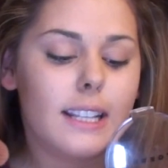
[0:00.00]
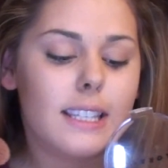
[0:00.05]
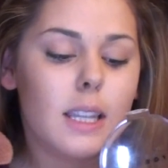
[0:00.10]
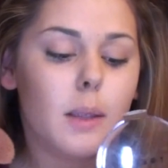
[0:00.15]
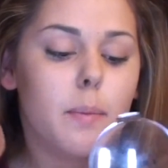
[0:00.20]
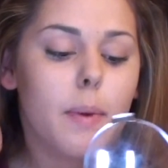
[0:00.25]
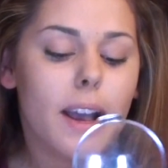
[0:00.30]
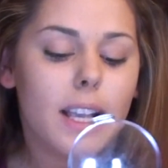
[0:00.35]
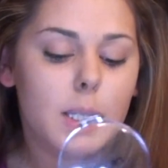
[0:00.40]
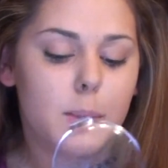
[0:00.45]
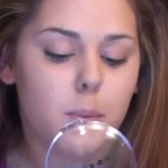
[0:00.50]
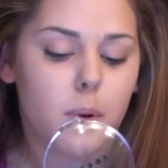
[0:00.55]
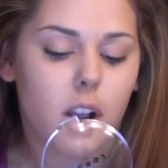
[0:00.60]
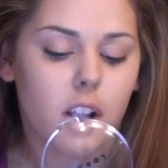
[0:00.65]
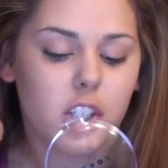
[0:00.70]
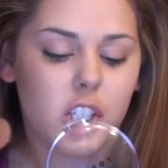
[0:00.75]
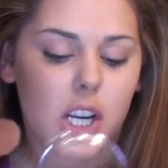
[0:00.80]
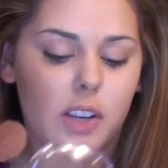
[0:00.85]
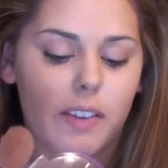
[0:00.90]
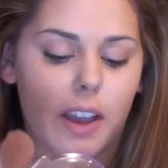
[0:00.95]
It's the best
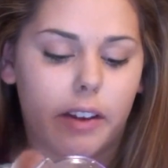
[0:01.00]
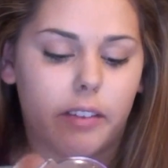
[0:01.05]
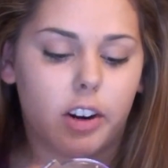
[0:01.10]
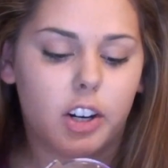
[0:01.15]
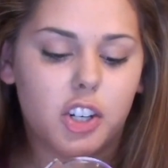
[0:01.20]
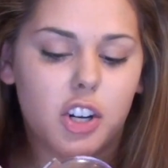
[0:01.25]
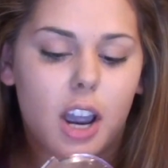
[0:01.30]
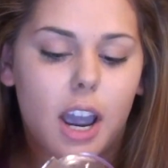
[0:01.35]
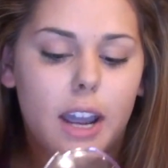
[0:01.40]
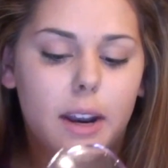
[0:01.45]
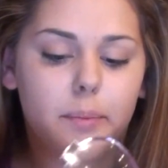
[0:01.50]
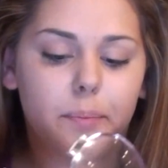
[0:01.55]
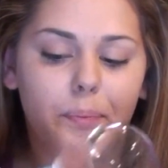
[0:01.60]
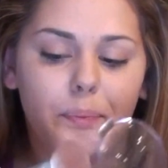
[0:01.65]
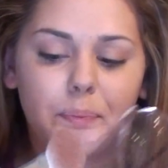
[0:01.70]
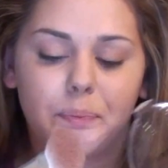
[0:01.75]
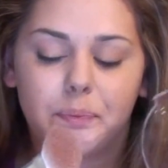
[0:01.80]
bronzer I've ever tried.